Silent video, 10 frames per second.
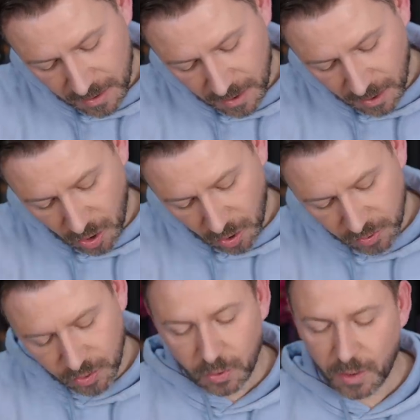a
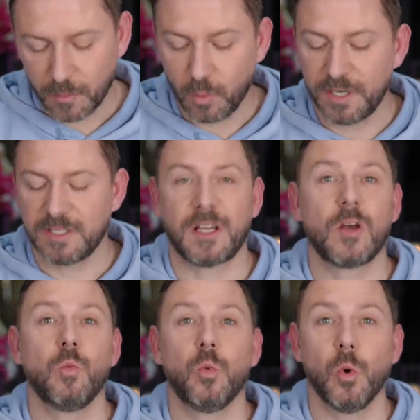contour and one is like
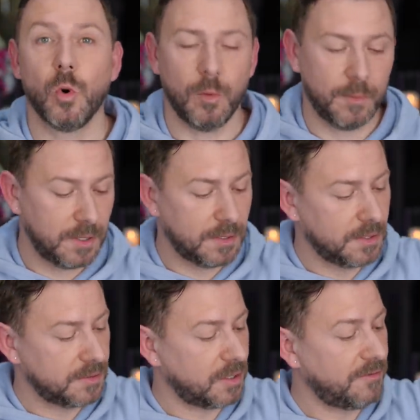a warm.
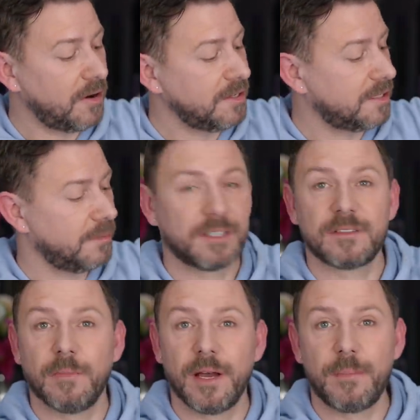So very similar
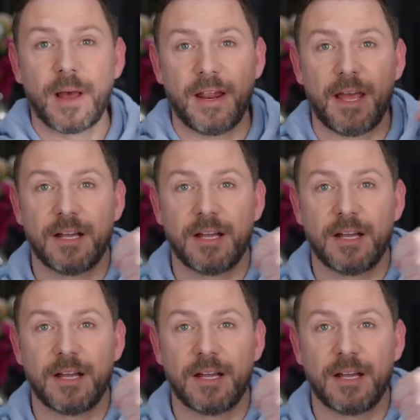to my palette